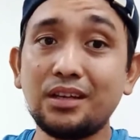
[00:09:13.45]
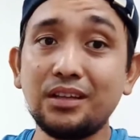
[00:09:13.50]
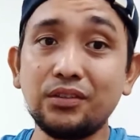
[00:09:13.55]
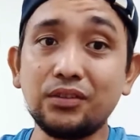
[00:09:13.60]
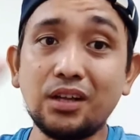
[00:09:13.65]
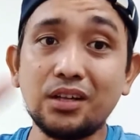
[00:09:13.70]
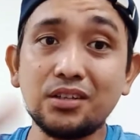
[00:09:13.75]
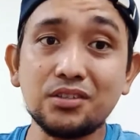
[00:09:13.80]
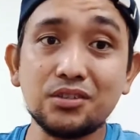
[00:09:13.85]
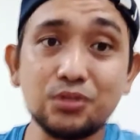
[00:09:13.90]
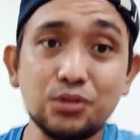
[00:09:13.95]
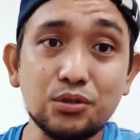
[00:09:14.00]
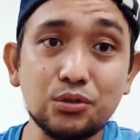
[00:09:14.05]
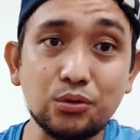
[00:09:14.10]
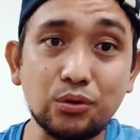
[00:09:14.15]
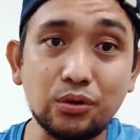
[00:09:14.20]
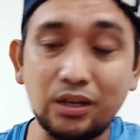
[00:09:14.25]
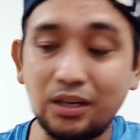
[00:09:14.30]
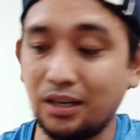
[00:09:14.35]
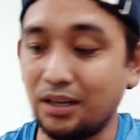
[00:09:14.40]
touch the
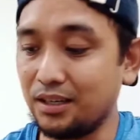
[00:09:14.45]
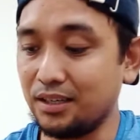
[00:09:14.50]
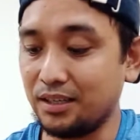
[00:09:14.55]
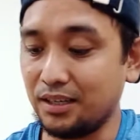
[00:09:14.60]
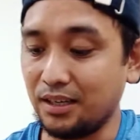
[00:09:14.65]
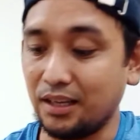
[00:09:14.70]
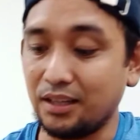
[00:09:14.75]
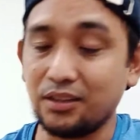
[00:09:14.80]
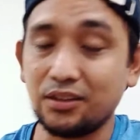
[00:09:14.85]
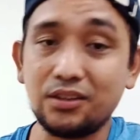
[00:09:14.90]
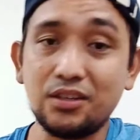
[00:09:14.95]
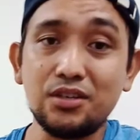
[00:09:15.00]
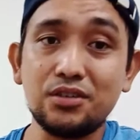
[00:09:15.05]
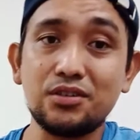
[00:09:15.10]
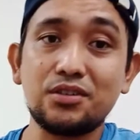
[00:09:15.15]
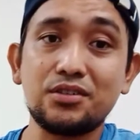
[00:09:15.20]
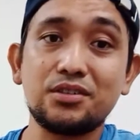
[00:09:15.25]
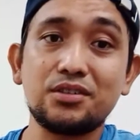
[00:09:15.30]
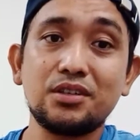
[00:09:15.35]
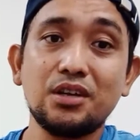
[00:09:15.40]
soil, and
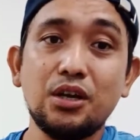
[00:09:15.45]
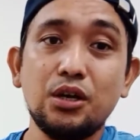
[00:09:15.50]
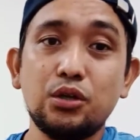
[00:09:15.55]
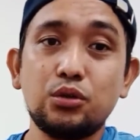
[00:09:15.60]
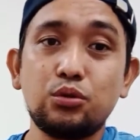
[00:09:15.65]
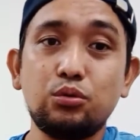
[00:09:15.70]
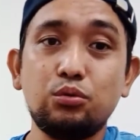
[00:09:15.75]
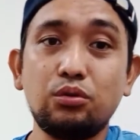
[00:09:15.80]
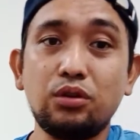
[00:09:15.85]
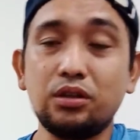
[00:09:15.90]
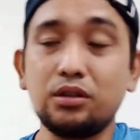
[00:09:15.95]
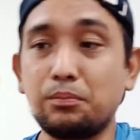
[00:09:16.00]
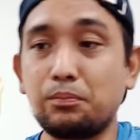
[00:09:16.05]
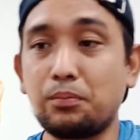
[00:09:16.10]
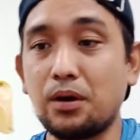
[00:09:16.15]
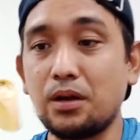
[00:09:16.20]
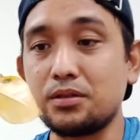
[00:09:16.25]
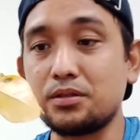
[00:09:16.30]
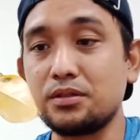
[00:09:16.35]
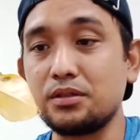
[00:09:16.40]
this during the
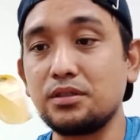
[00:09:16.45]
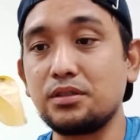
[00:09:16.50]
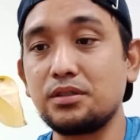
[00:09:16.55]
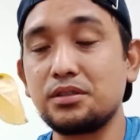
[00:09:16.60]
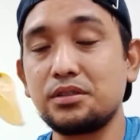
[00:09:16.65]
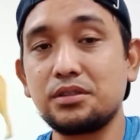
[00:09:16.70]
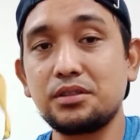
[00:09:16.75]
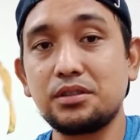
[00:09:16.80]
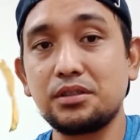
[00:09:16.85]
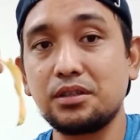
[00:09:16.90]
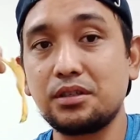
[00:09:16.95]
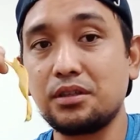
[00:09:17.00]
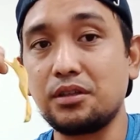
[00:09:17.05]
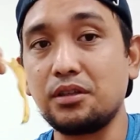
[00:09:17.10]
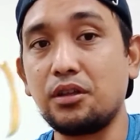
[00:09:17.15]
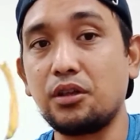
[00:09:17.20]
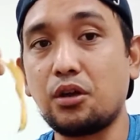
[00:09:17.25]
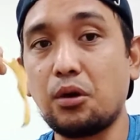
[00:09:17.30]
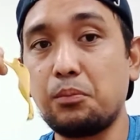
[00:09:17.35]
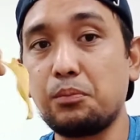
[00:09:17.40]
process
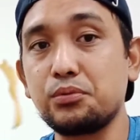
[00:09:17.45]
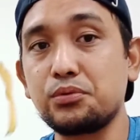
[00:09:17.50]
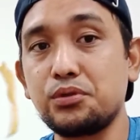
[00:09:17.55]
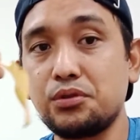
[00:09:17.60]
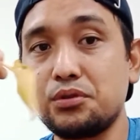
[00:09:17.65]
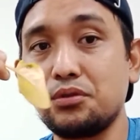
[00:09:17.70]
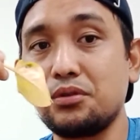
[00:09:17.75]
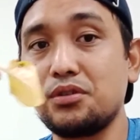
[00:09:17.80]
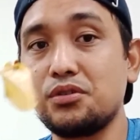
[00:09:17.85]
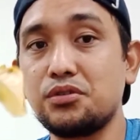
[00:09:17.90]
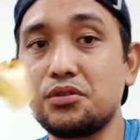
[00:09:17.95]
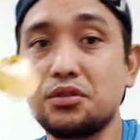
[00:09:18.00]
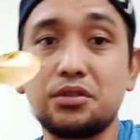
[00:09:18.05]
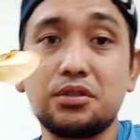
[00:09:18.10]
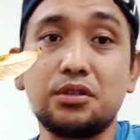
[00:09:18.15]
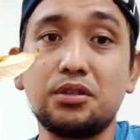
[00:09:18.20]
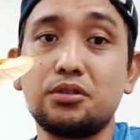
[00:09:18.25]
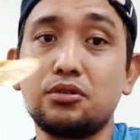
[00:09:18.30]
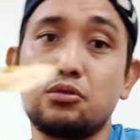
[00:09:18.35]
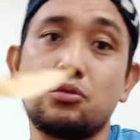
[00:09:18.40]
decomposition, this
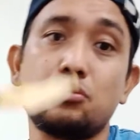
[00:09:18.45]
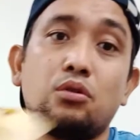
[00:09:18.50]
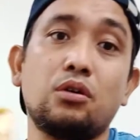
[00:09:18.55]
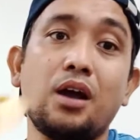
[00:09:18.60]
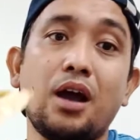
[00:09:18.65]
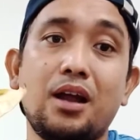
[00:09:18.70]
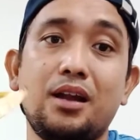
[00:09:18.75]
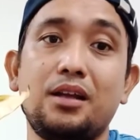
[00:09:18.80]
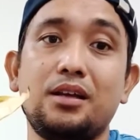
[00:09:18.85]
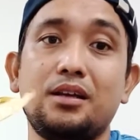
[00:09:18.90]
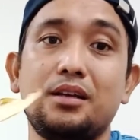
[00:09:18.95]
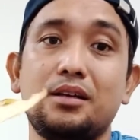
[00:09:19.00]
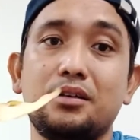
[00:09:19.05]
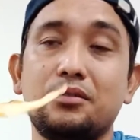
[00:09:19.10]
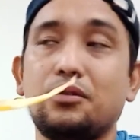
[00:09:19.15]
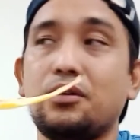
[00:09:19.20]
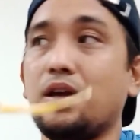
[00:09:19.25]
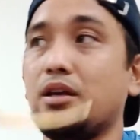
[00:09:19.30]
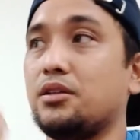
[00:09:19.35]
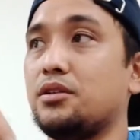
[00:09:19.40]
is organic.
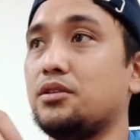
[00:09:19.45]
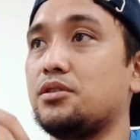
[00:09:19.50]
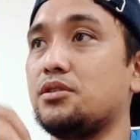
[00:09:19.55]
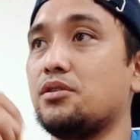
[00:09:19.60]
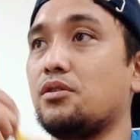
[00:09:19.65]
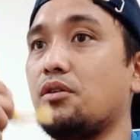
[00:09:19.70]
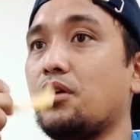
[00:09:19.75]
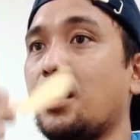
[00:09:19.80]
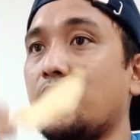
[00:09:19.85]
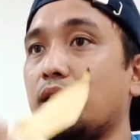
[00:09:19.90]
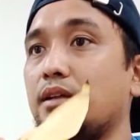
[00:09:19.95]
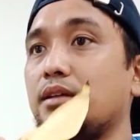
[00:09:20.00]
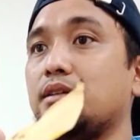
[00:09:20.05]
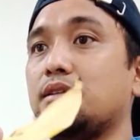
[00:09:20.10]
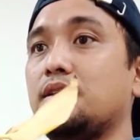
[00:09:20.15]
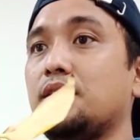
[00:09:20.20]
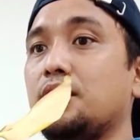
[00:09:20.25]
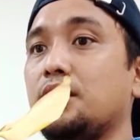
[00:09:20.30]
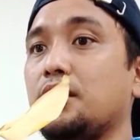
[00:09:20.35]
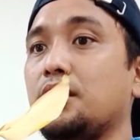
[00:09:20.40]
Okay, this is organic,
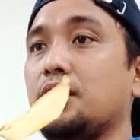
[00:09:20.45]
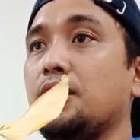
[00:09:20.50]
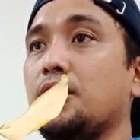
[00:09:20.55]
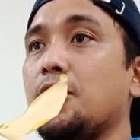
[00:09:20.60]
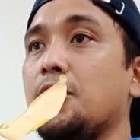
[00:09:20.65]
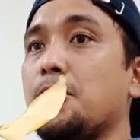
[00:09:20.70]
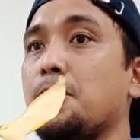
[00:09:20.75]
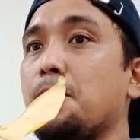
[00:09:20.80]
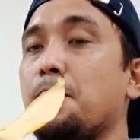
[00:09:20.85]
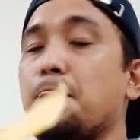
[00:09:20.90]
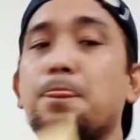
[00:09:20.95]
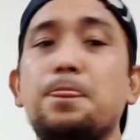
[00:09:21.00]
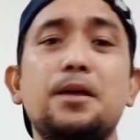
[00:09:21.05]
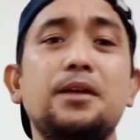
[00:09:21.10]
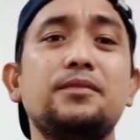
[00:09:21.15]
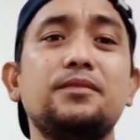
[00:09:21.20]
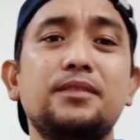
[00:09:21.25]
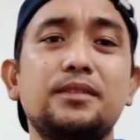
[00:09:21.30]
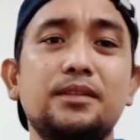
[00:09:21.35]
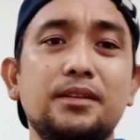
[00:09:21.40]

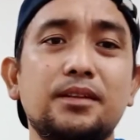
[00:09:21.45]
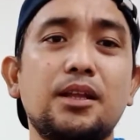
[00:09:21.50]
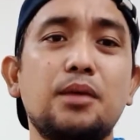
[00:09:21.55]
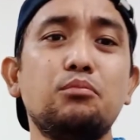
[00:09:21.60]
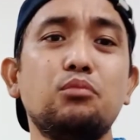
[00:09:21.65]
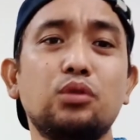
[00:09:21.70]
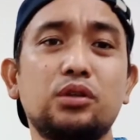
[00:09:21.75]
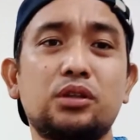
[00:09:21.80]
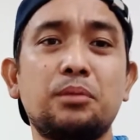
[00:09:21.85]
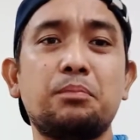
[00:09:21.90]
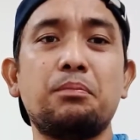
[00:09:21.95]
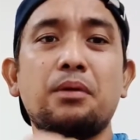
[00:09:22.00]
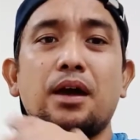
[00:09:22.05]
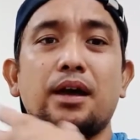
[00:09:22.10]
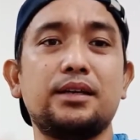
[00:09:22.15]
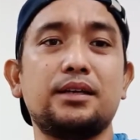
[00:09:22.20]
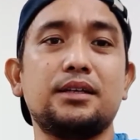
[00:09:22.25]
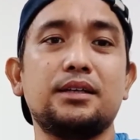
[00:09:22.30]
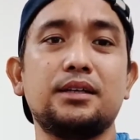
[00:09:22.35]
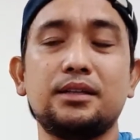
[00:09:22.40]
then they multiply.
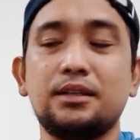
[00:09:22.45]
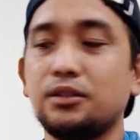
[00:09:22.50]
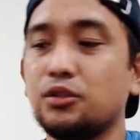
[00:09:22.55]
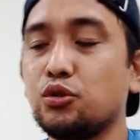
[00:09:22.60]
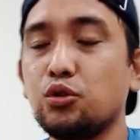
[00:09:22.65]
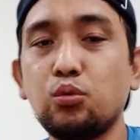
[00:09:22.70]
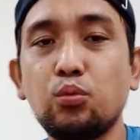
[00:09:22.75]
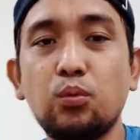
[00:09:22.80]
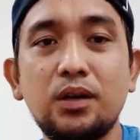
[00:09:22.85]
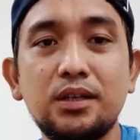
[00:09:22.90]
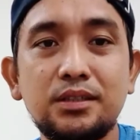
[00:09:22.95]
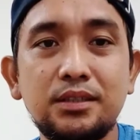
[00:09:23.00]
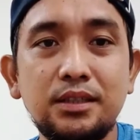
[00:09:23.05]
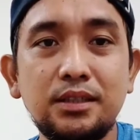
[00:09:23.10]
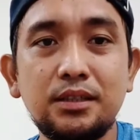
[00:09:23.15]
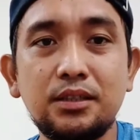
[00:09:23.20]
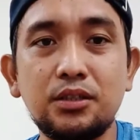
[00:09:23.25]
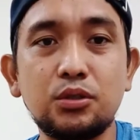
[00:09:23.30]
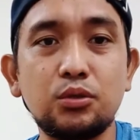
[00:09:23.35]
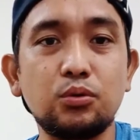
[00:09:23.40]
So you will see
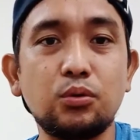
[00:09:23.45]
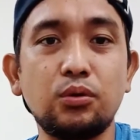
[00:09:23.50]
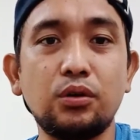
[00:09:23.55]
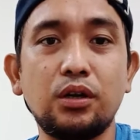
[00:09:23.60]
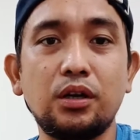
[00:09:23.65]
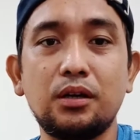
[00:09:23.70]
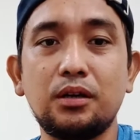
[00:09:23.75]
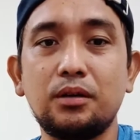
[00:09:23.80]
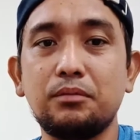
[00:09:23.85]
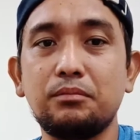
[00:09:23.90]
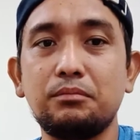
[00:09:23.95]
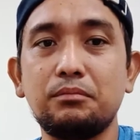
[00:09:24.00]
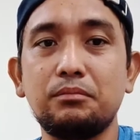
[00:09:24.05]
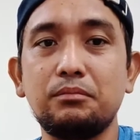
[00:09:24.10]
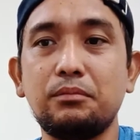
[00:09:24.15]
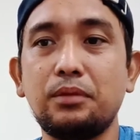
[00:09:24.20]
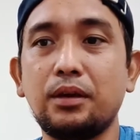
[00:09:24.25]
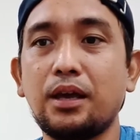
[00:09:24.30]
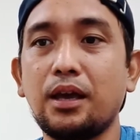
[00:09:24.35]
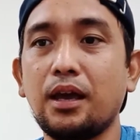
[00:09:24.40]
the soil
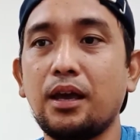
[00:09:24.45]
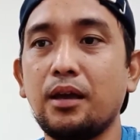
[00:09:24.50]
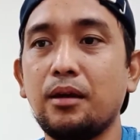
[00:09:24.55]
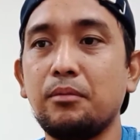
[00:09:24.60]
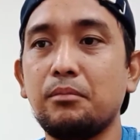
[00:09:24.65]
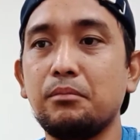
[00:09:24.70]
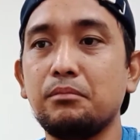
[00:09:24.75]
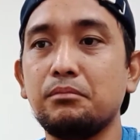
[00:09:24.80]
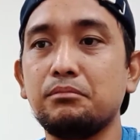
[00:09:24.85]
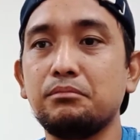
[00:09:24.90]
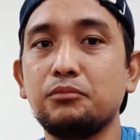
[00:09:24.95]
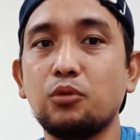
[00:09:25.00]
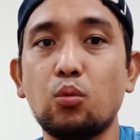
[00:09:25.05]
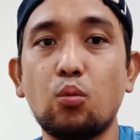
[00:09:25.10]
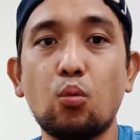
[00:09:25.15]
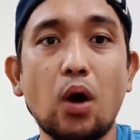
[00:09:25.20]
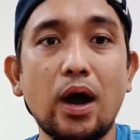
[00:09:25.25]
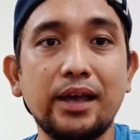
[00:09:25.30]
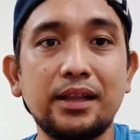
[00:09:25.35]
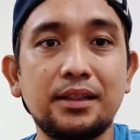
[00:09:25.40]
became
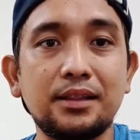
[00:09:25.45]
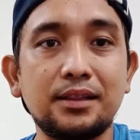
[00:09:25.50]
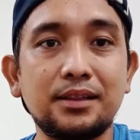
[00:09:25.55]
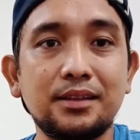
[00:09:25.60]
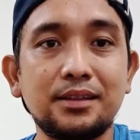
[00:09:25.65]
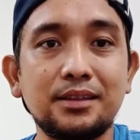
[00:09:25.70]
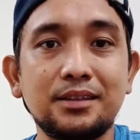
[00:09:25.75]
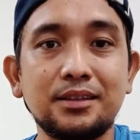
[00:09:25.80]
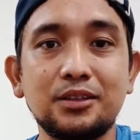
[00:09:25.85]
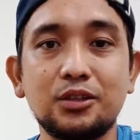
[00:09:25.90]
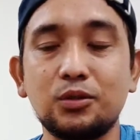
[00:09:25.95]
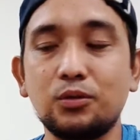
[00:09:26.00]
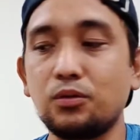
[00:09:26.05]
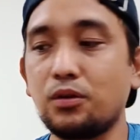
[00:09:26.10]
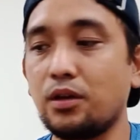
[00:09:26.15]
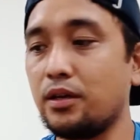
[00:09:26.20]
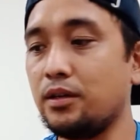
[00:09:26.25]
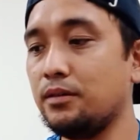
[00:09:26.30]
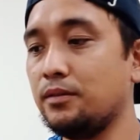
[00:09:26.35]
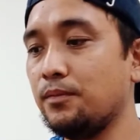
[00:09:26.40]
white.
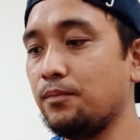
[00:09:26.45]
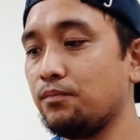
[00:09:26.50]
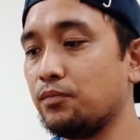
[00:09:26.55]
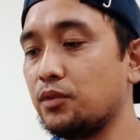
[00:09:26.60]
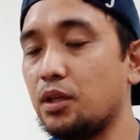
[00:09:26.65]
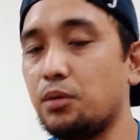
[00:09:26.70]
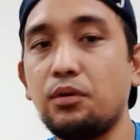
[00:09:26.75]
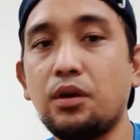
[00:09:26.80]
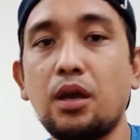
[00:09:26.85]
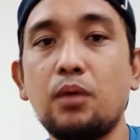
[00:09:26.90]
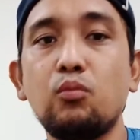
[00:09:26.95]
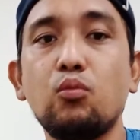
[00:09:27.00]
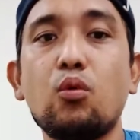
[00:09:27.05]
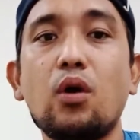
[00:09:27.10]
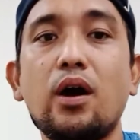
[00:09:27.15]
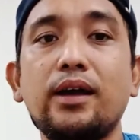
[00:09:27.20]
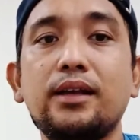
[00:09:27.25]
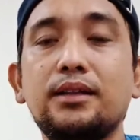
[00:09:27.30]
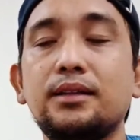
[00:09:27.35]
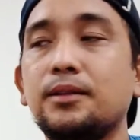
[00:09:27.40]
Okay, they became
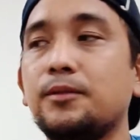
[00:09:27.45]
white,